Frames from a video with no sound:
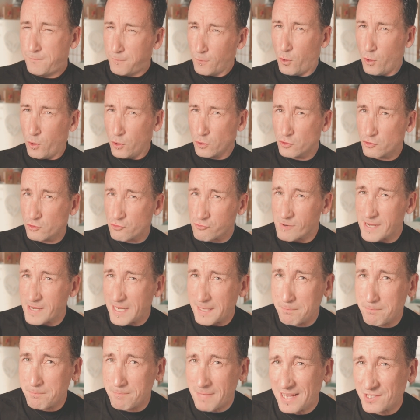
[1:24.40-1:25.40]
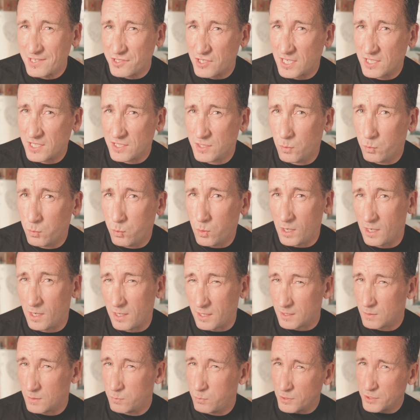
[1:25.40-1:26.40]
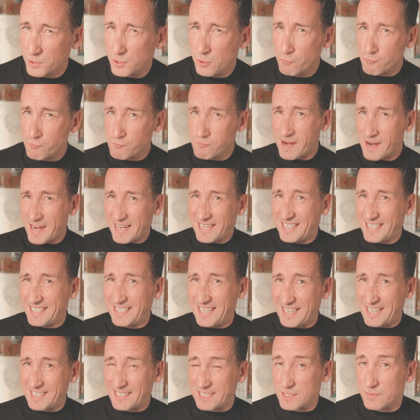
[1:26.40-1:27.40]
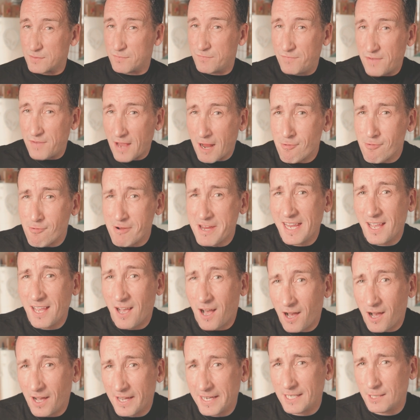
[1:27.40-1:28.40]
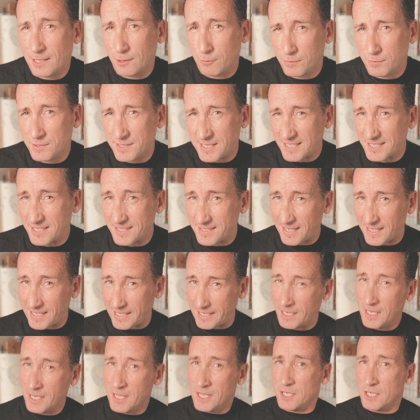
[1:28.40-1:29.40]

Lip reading: For dream magic to work, what you really need is very high lucidity.